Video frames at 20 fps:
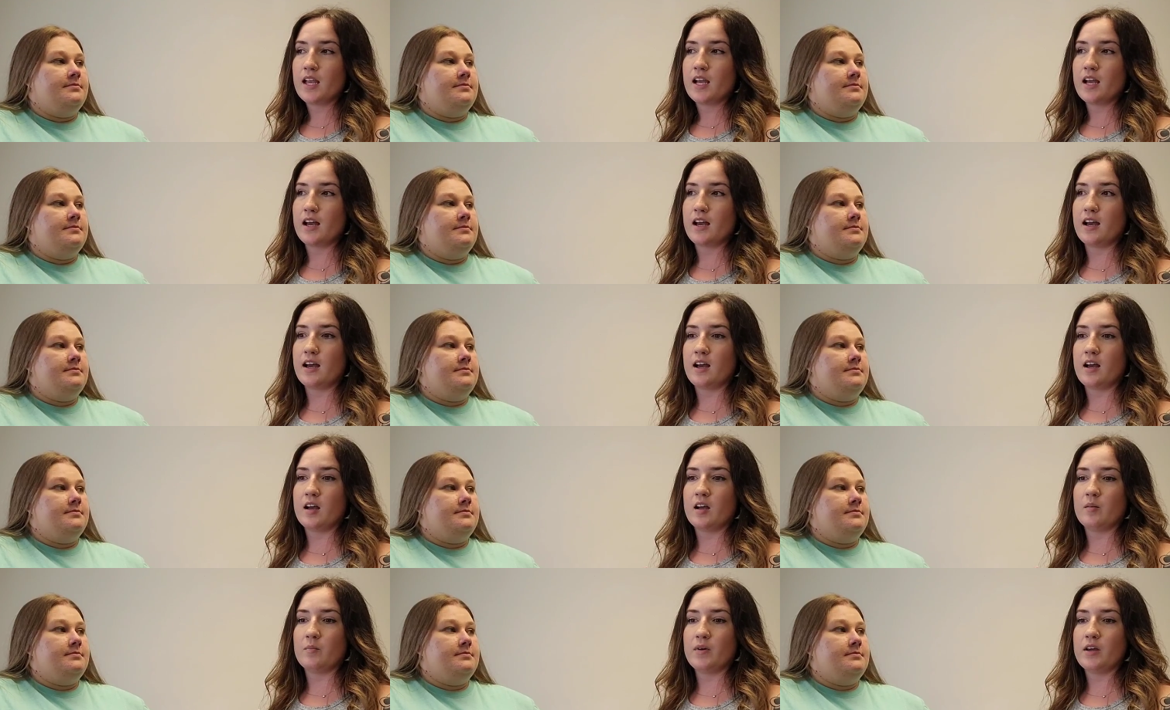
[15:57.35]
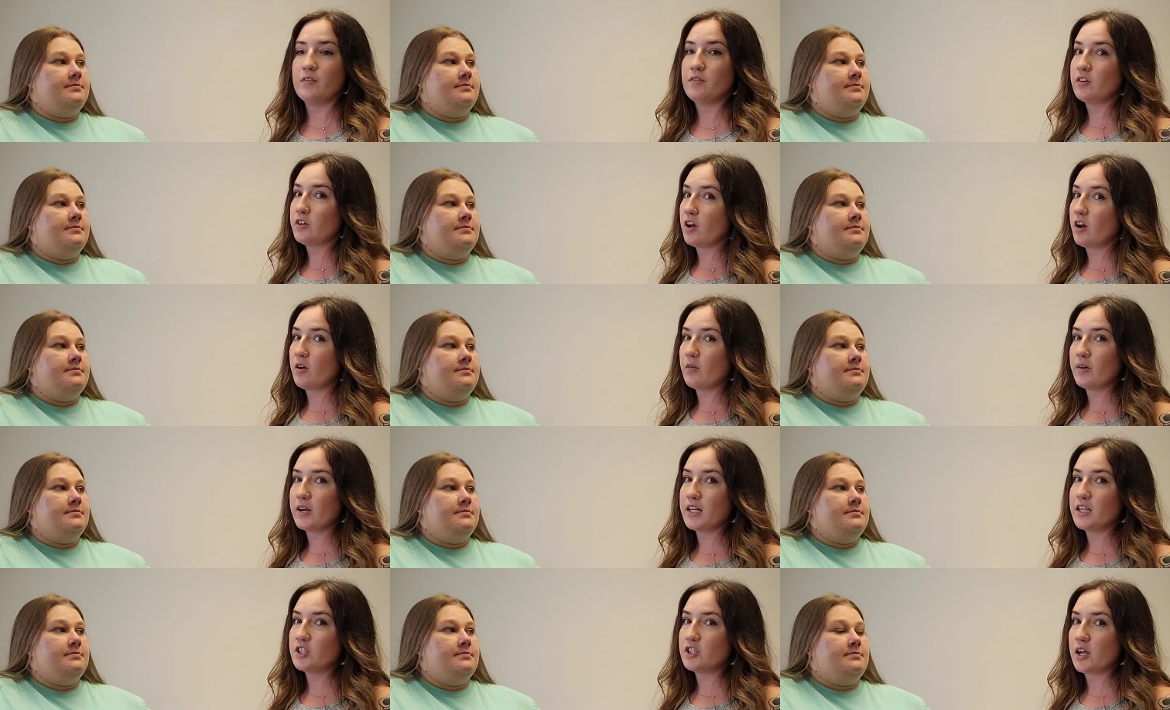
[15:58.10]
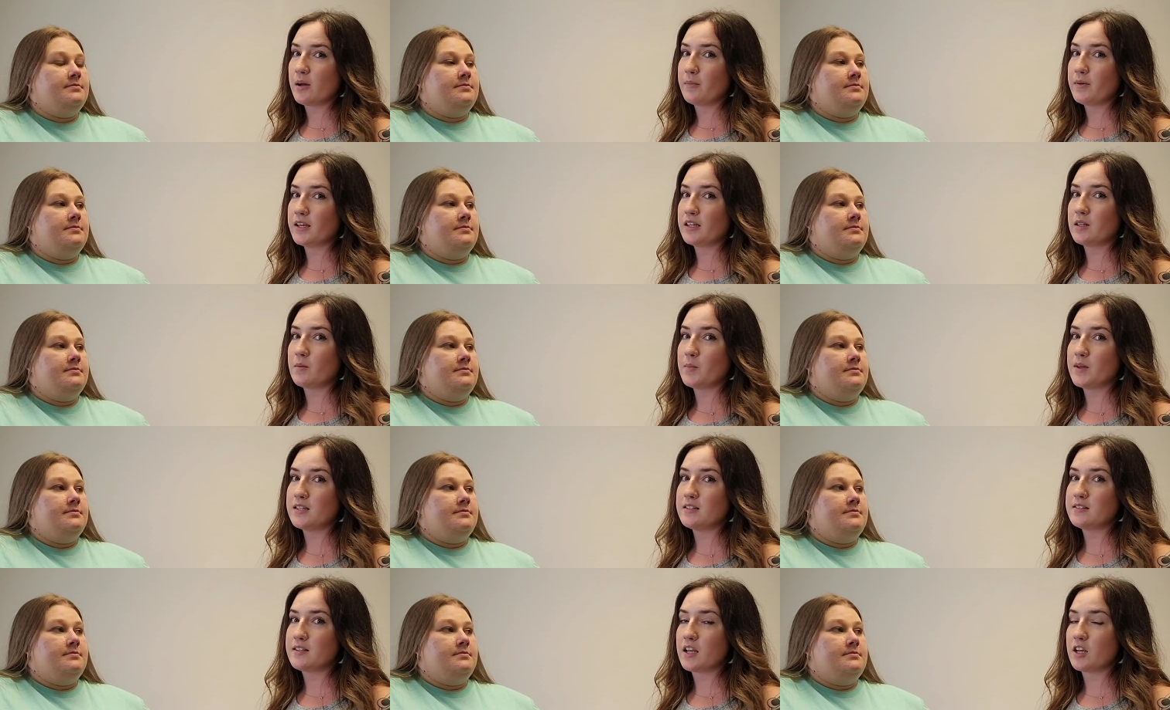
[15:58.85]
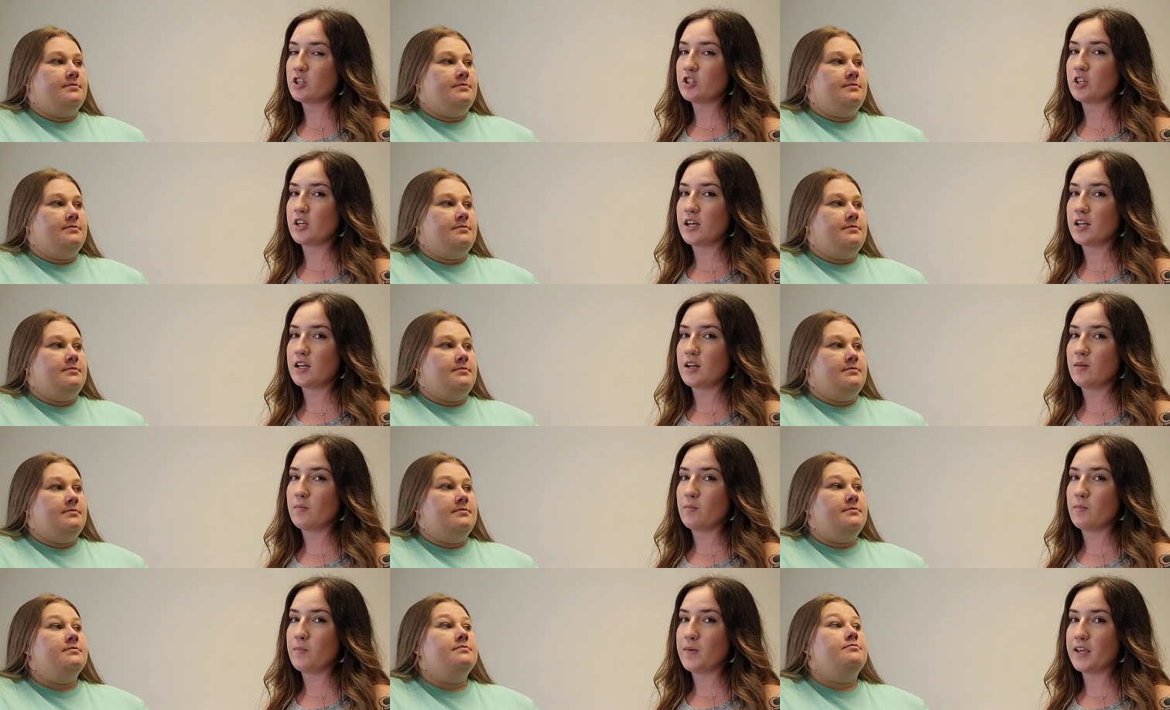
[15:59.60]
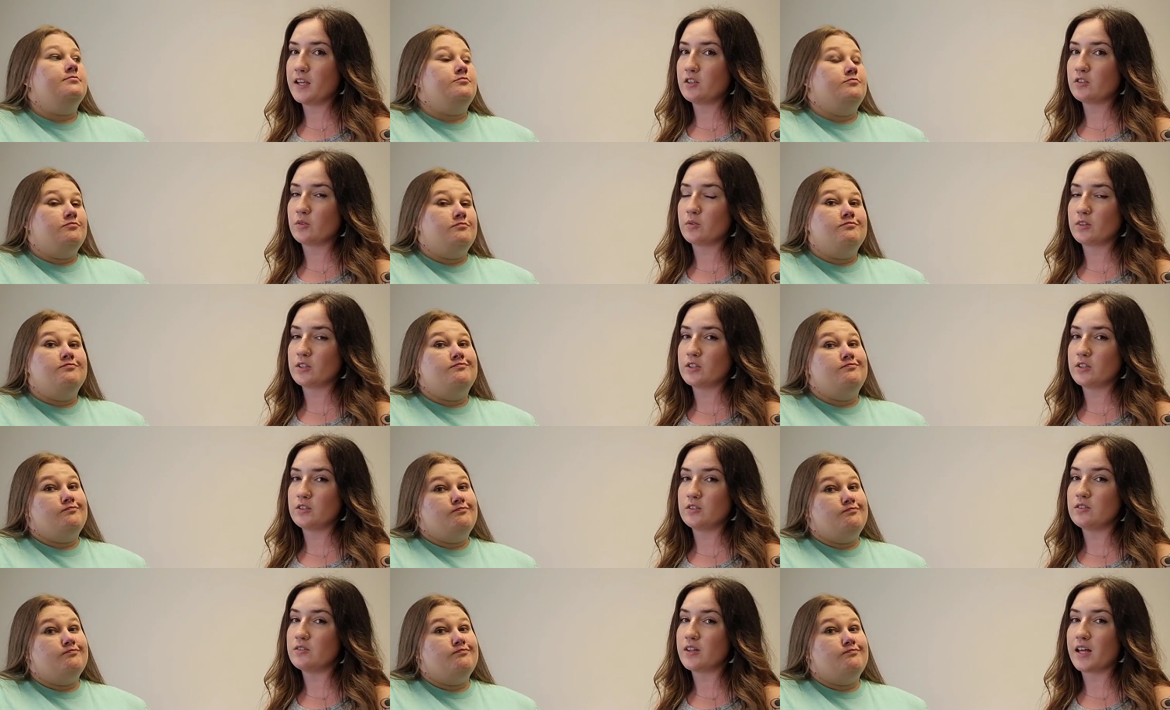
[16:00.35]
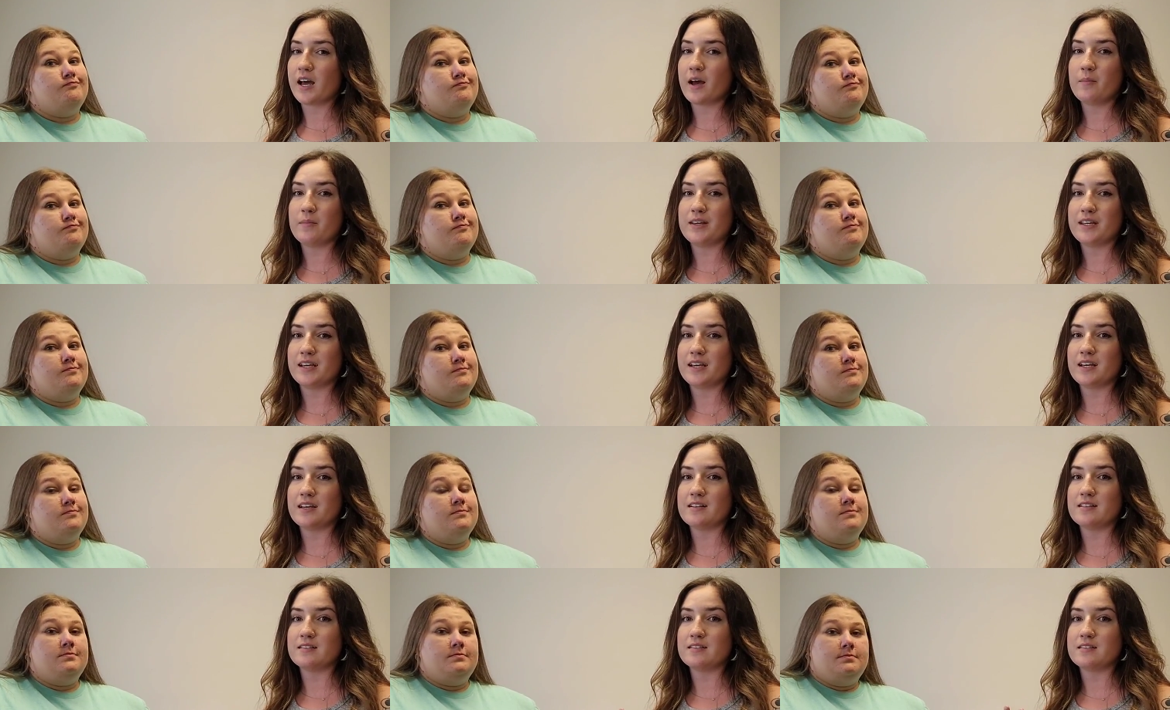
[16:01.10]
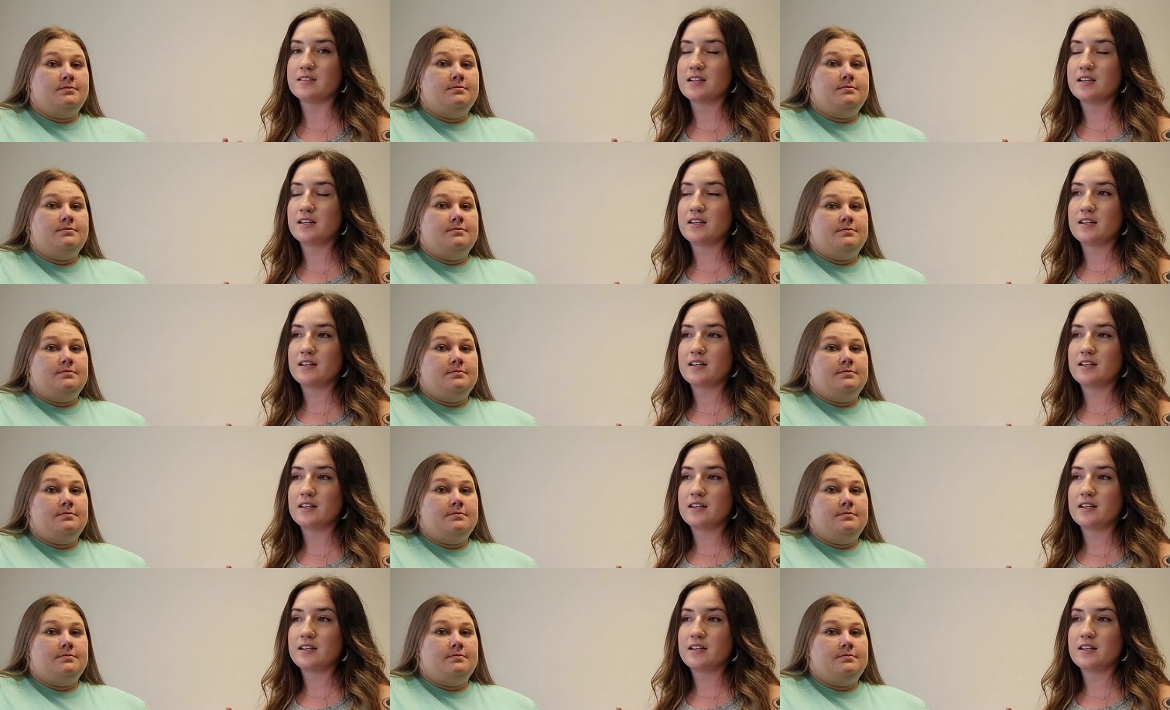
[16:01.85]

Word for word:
Speaker 1: Um, if you're not already shopping in the men's section, make sure to do that because